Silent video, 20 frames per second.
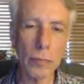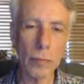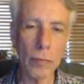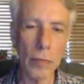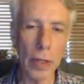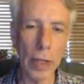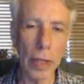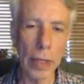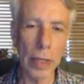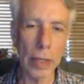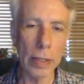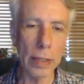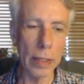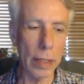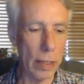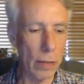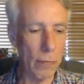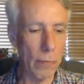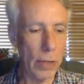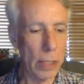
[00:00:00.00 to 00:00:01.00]
And,
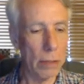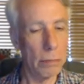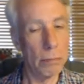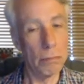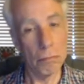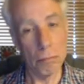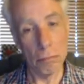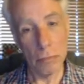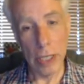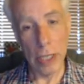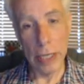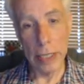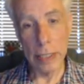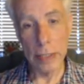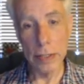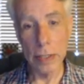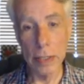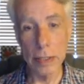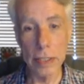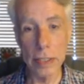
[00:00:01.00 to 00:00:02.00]
uh, well, okay,
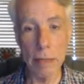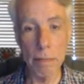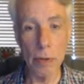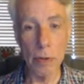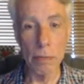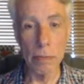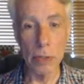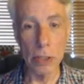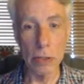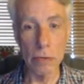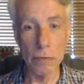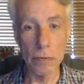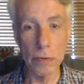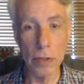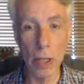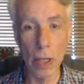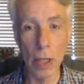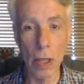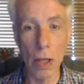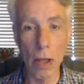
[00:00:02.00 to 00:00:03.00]
it's a tempo move
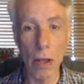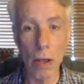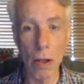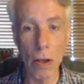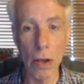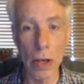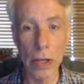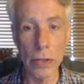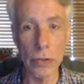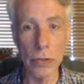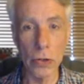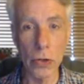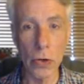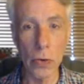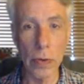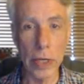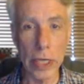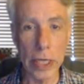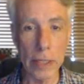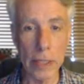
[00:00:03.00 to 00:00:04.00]
on the
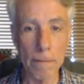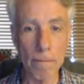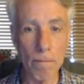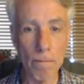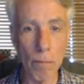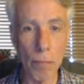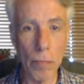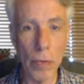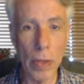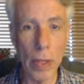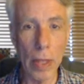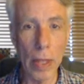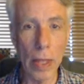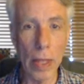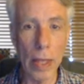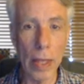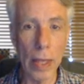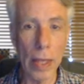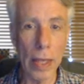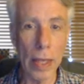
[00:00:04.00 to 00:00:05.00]
queen.
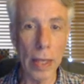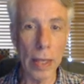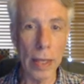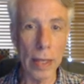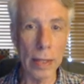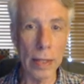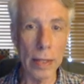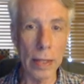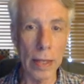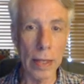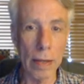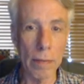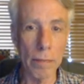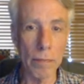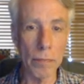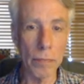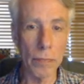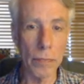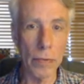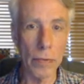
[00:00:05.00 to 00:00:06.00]
And um,
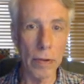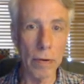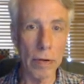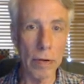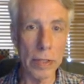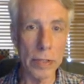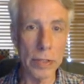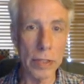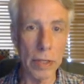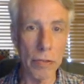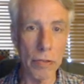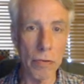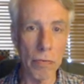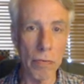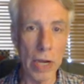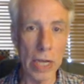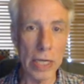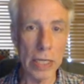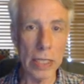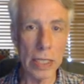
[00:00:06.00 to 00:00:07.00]
there is a
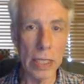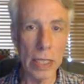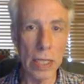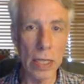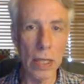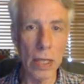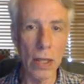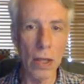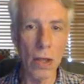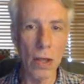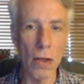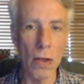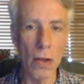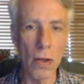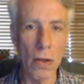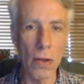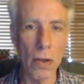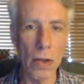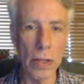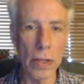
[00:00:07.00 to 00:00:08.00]
threat
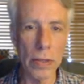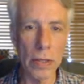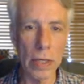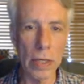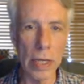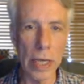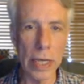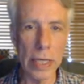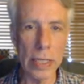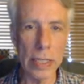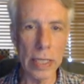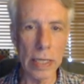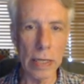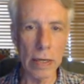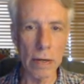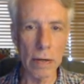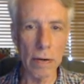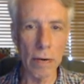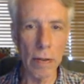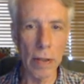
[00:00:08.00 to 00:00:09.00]
on the knight
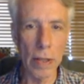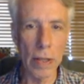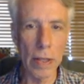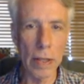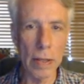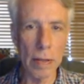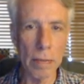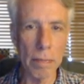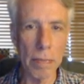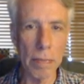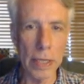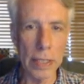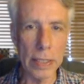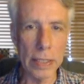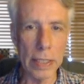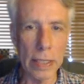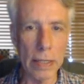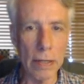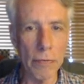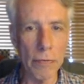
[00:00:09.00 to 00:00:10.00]
here. But,
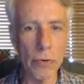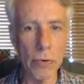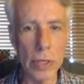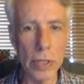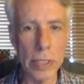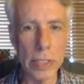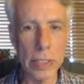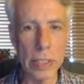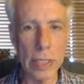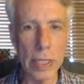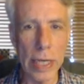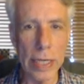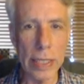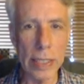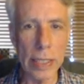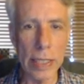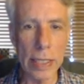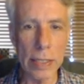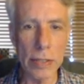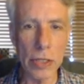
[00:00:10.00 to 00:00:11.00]
uh, of course, the
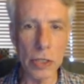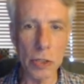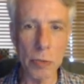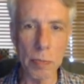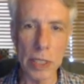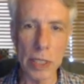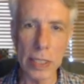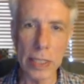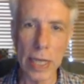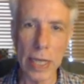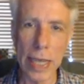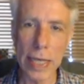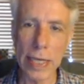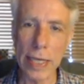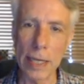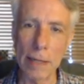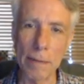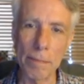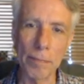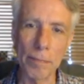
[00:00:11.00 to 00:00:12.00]
knight can just be
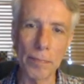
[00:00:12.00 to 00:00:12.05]
taken.